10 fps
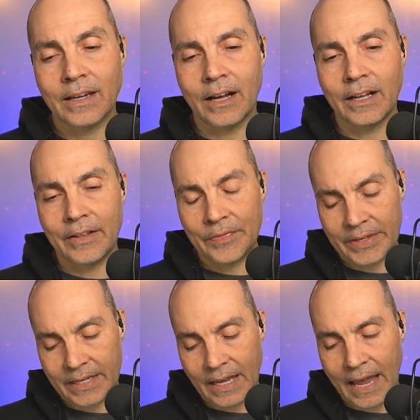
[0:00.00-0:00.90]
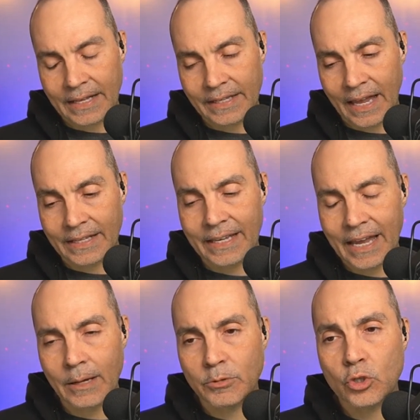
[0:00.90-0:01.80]
and
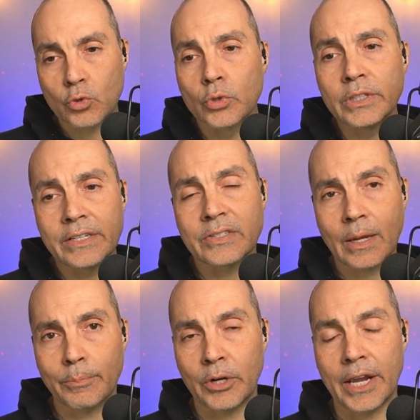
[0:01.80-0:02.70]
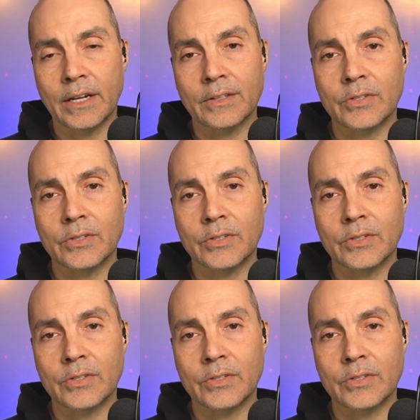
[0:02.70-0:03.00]
kept truly separated.